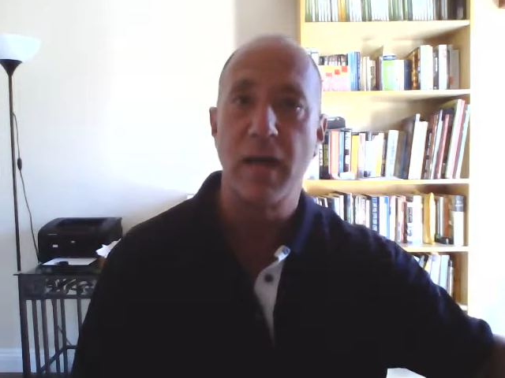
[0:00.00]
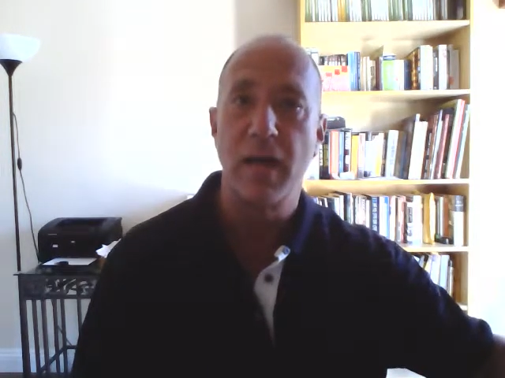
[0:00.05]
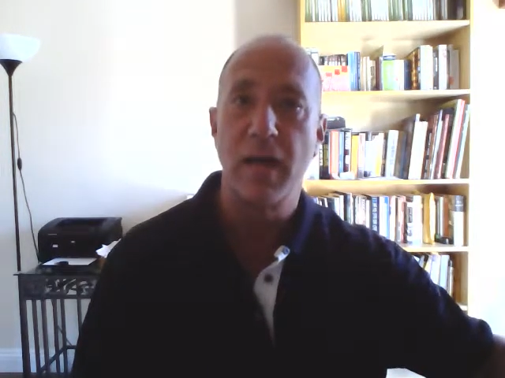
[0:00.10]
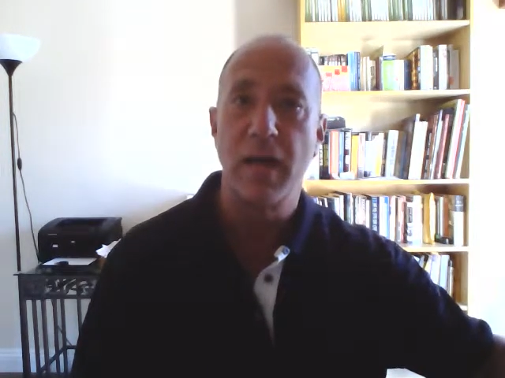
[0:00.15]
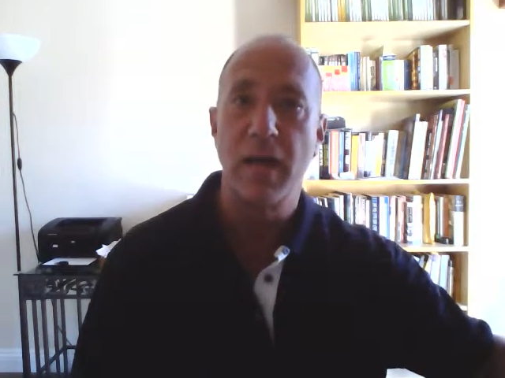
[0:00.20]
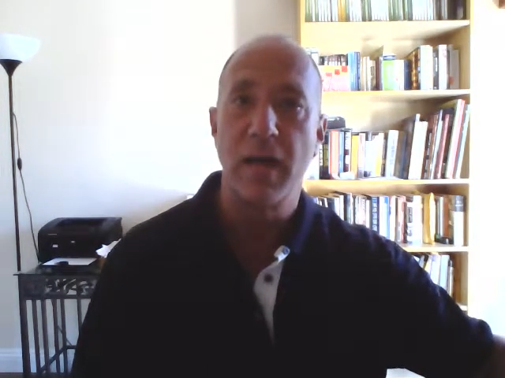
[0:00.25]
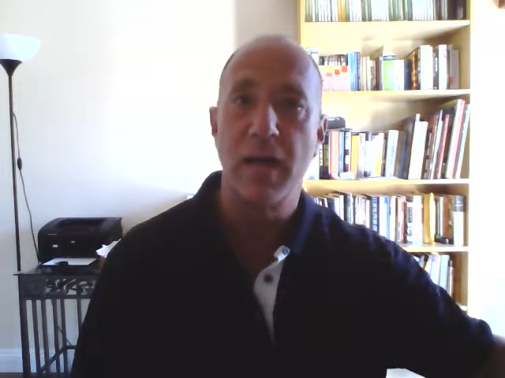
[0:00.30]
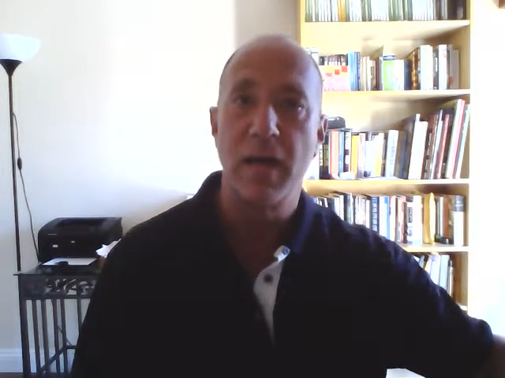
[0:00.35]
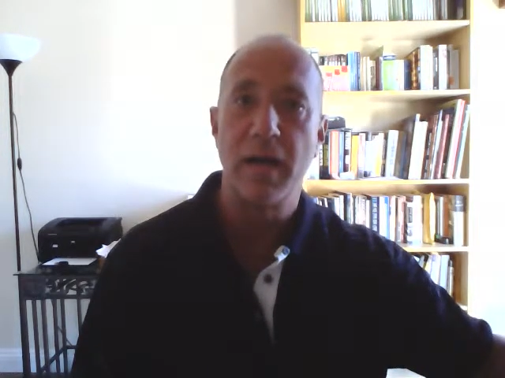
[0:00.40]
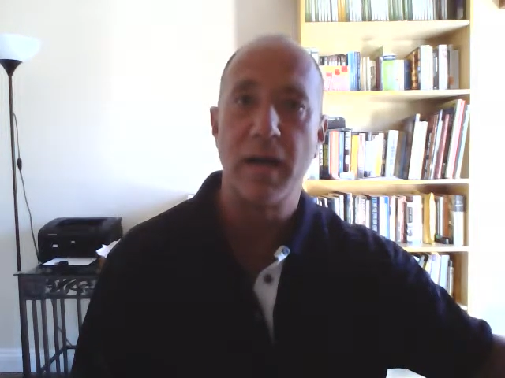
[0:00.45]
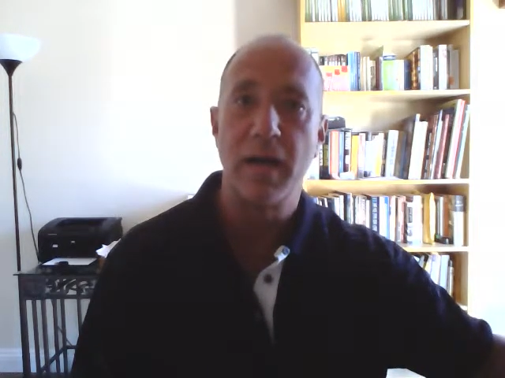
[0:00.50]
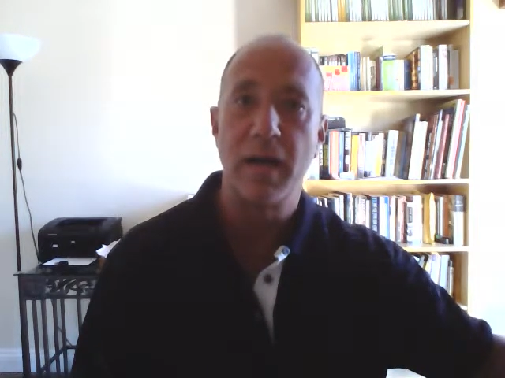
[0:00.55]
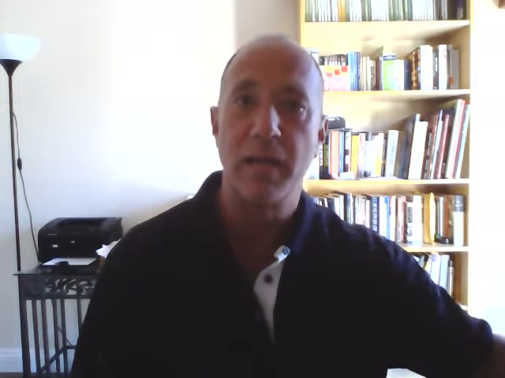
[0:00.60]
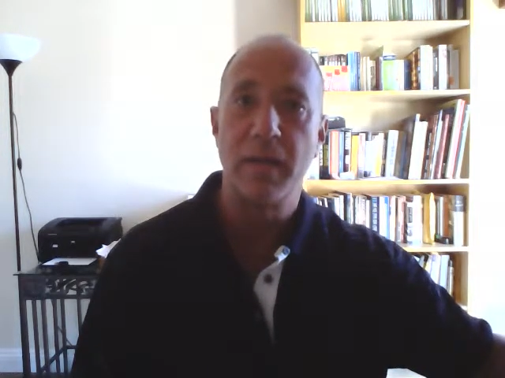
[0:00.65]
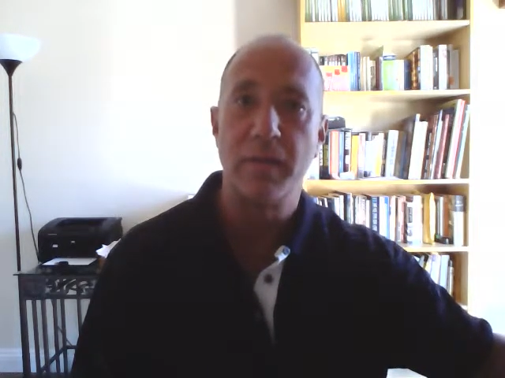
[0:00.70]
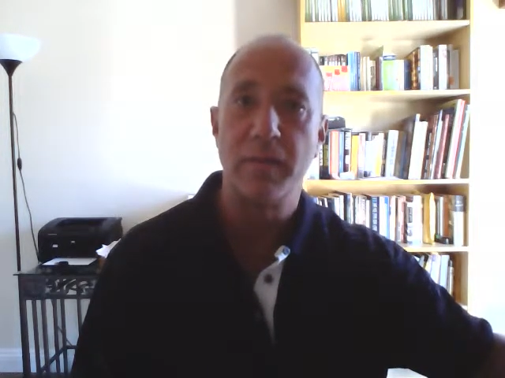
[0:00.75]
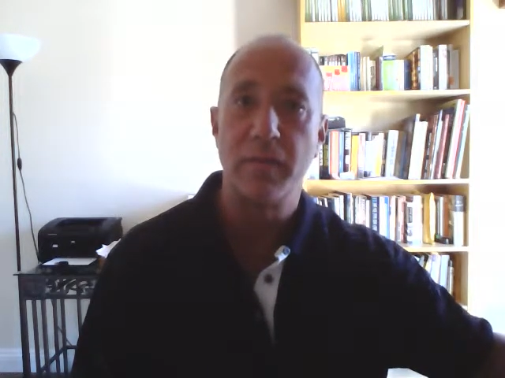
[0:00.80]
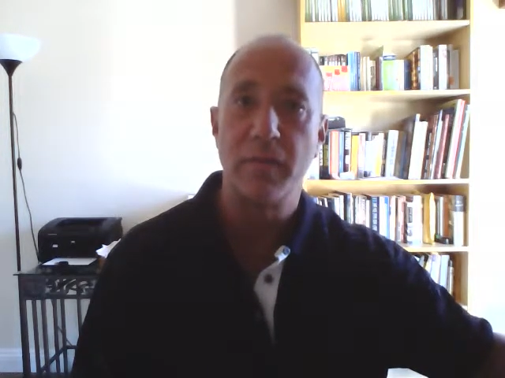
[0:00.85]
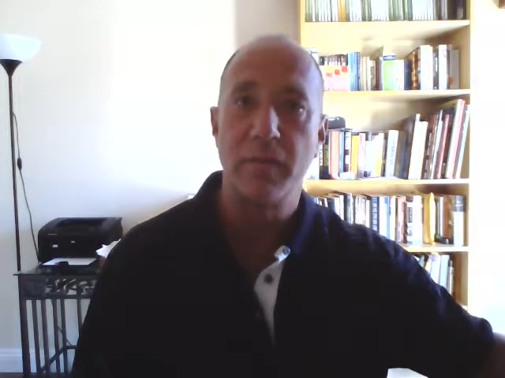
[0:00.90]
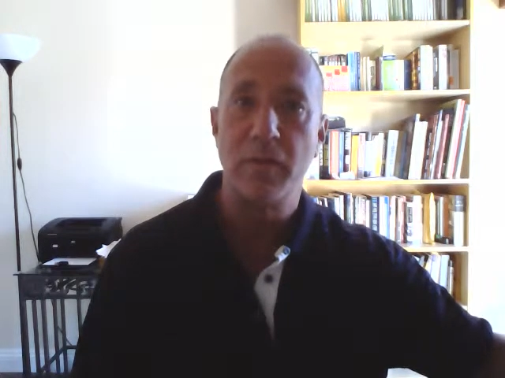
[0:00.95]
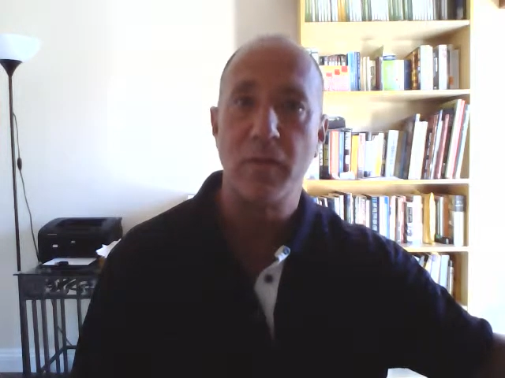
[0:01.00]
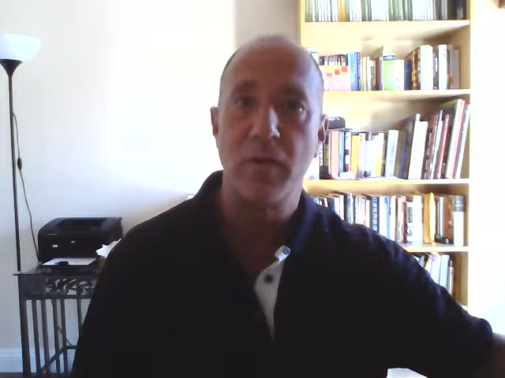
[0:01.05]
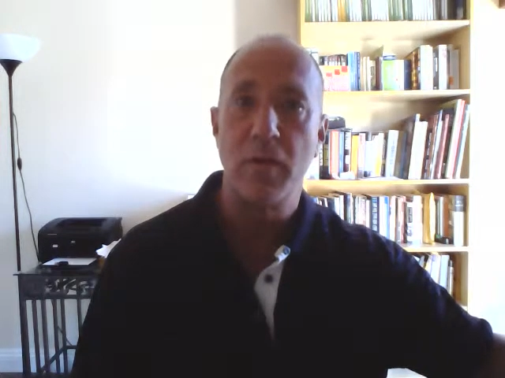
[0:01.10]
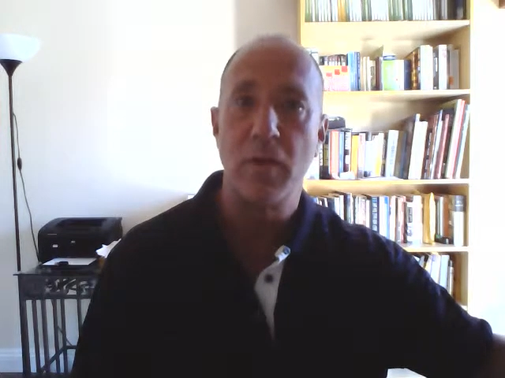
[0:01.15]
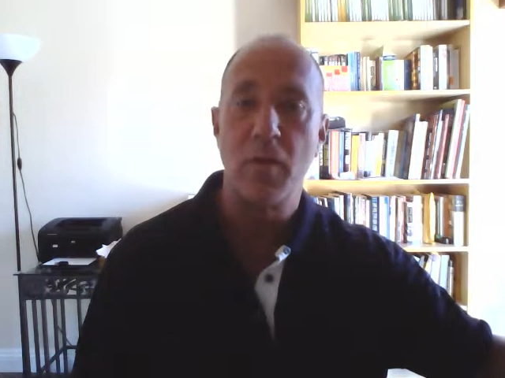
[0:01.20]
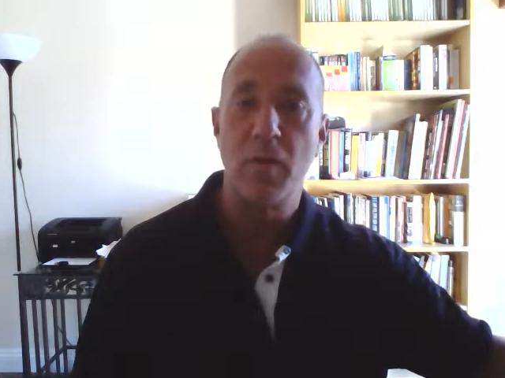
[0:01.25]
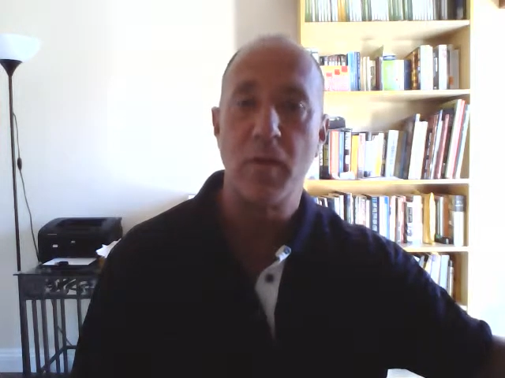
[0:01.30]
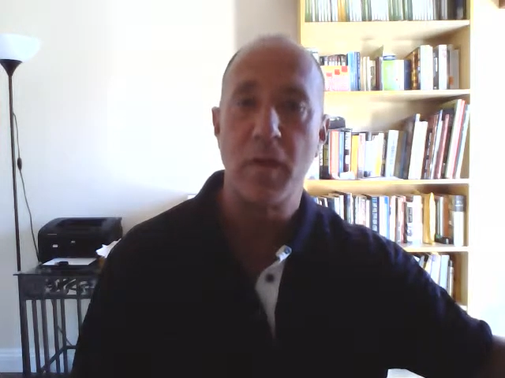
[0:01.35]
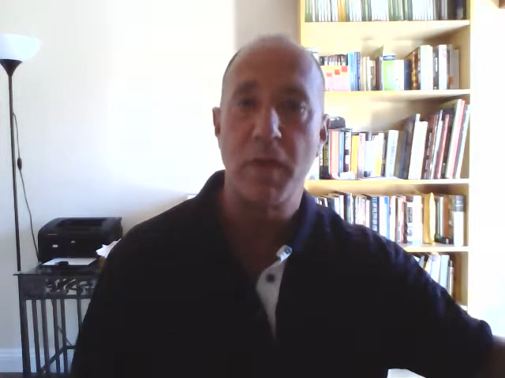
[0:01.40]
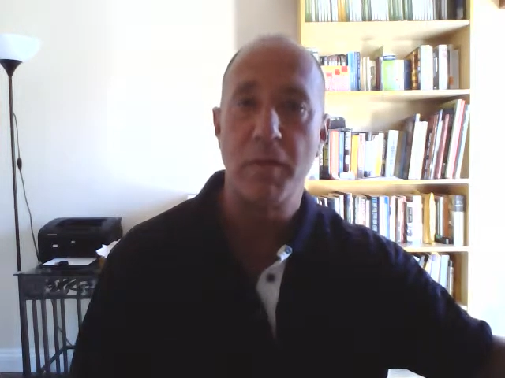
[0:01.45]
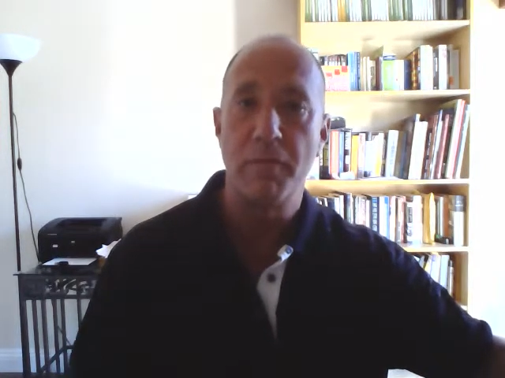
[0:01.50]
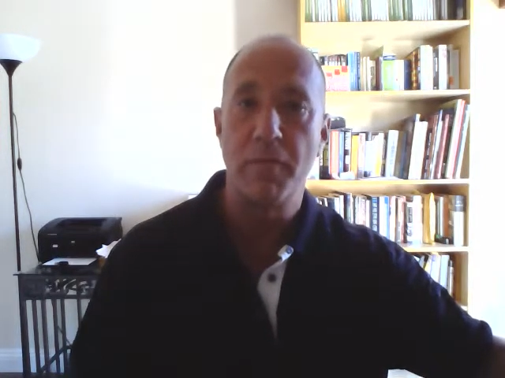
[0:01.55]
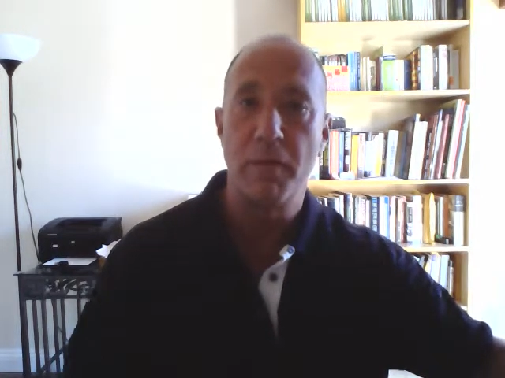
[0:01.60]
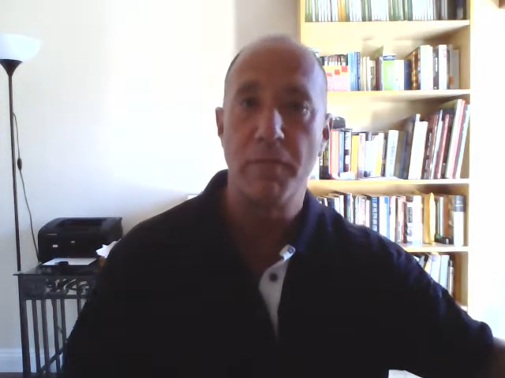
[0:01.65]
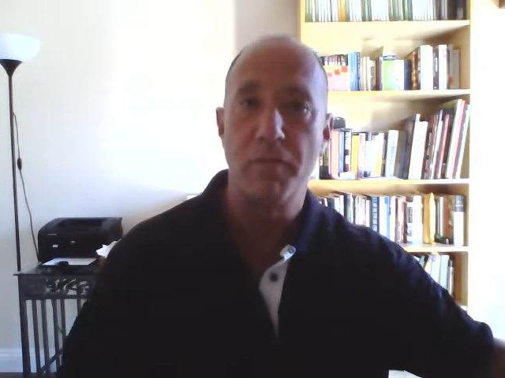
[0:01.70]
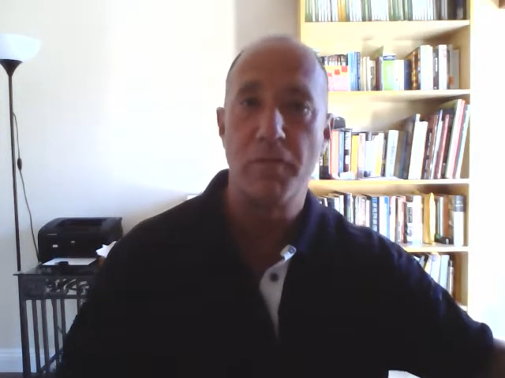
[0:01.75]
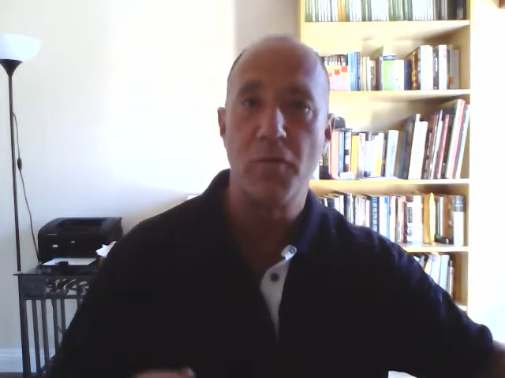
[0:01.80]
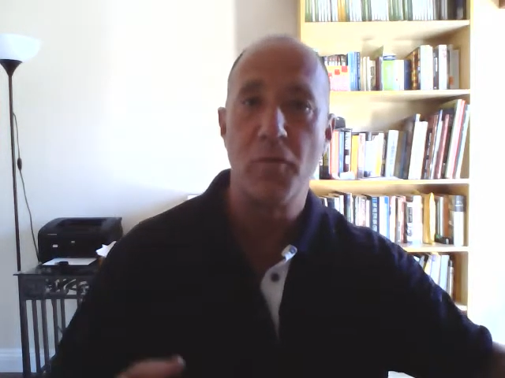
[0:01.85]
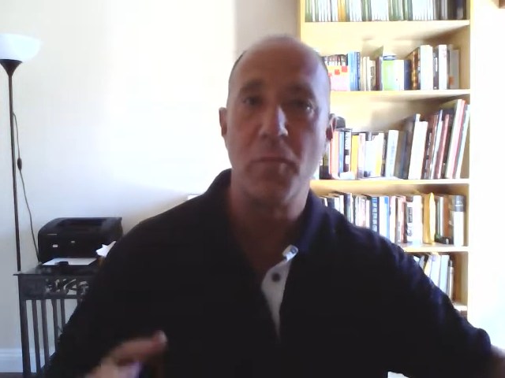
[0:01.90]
If